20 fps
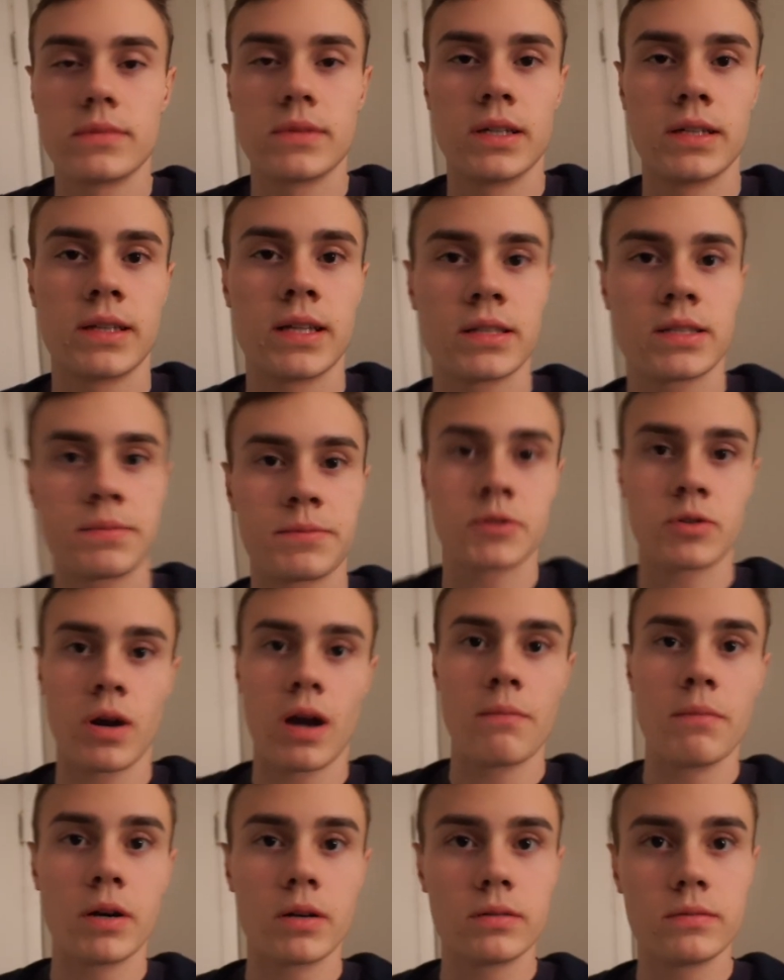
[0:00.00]
hit that
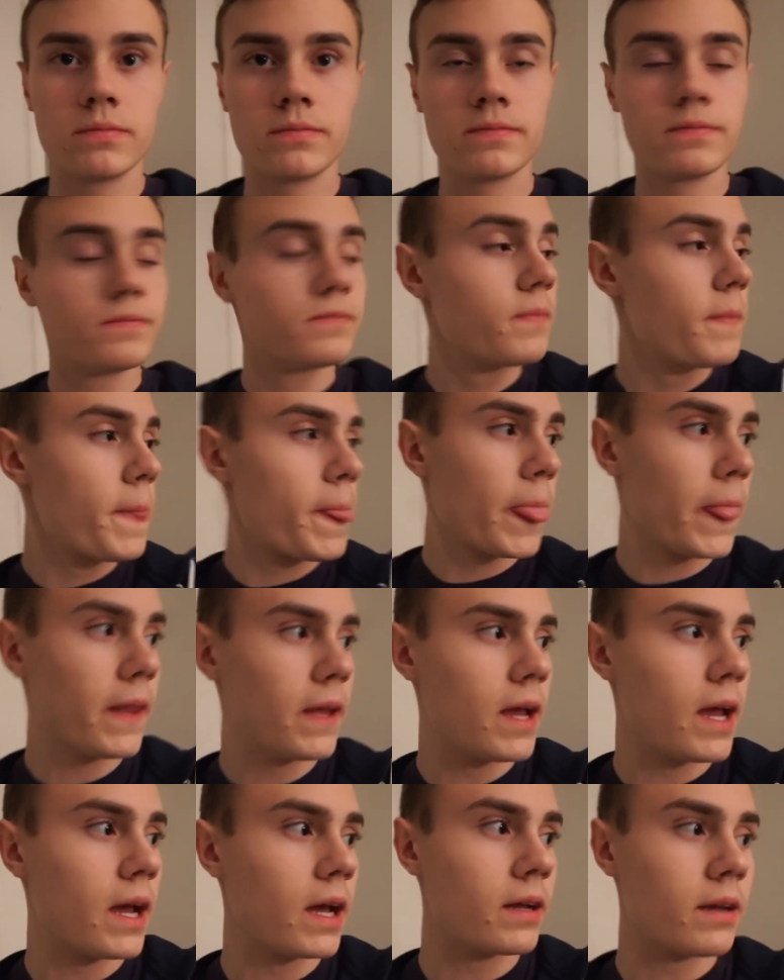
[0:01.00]
subscribe button,
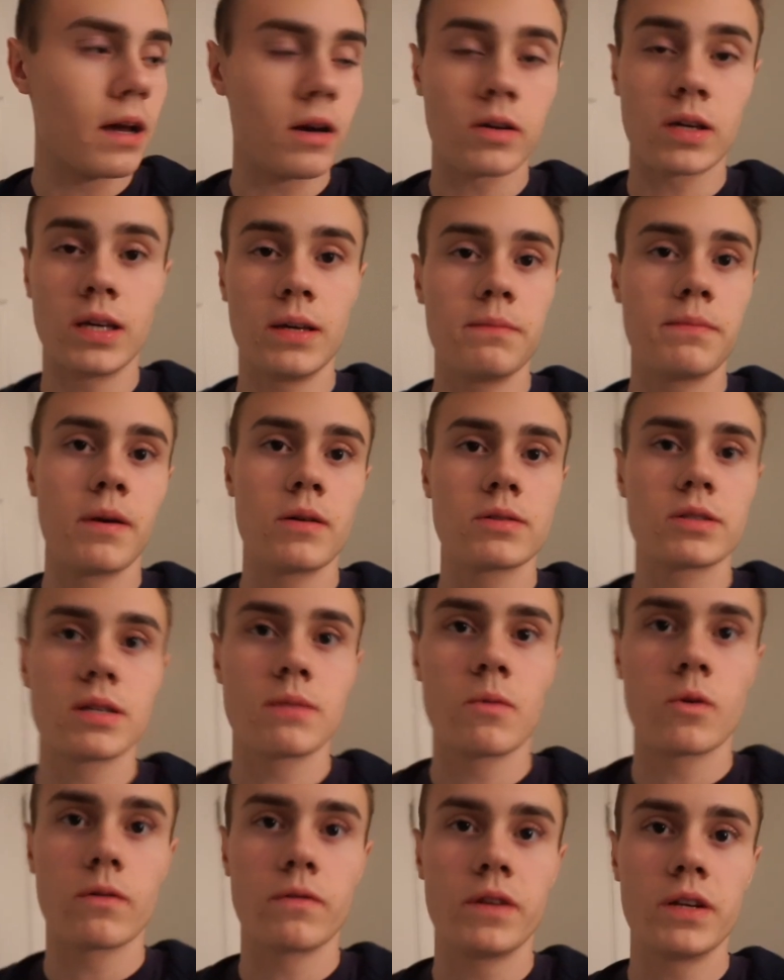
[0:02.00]
and I'll keep
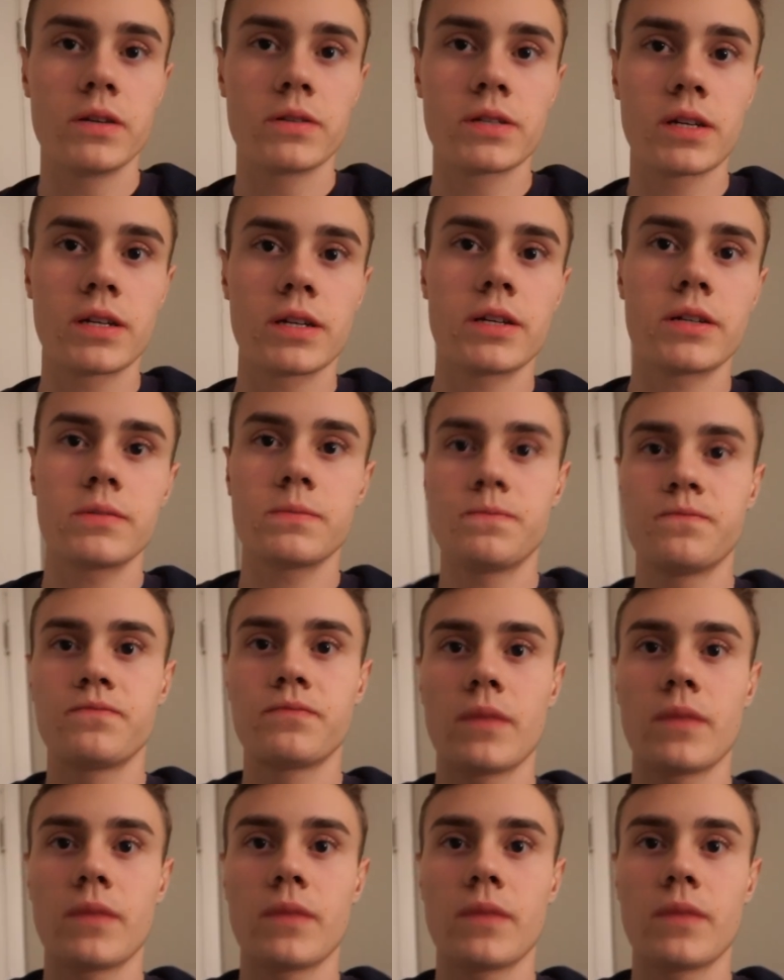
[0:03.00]
posting more videos on here